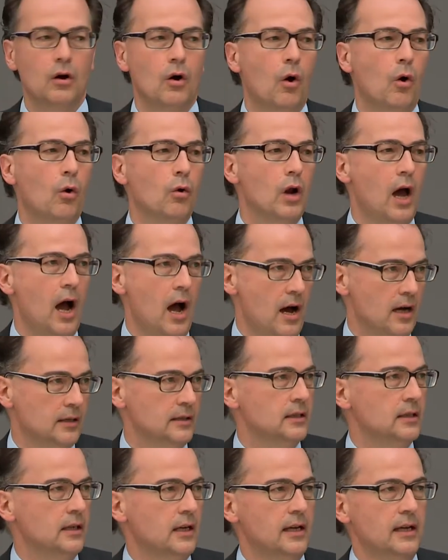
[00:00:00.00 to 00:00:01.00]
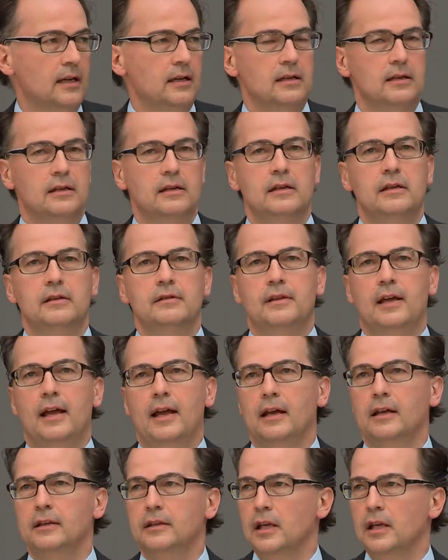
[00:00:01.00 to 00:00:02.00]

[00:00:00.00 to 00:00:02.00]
wholeheartedly thank the